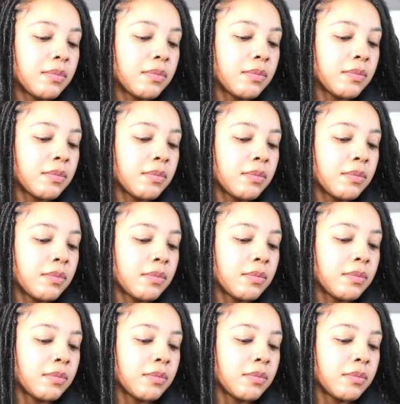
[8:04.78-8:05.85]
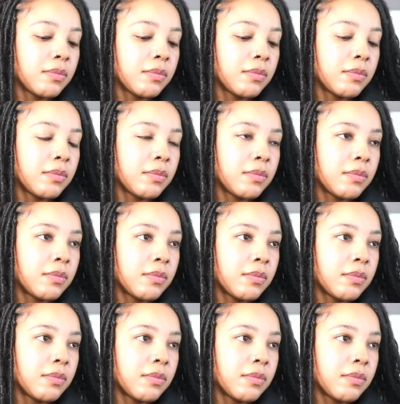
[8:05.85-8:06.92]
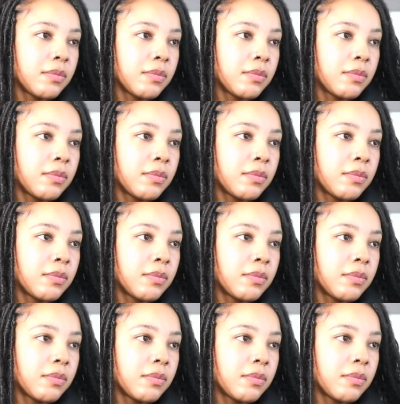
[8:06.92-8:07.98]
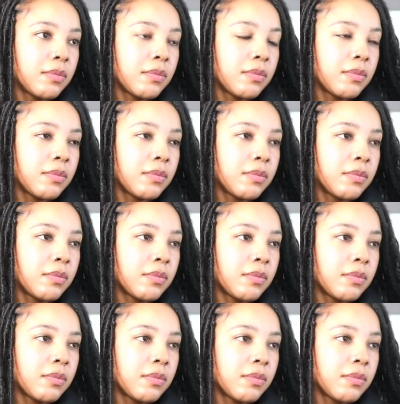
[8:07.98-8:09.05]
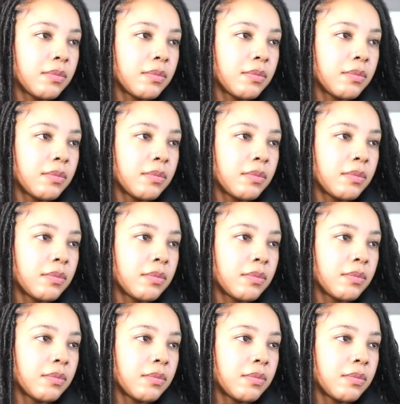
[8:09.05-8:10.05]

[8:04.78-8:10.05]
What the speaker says: No words are spoken by the person on screen.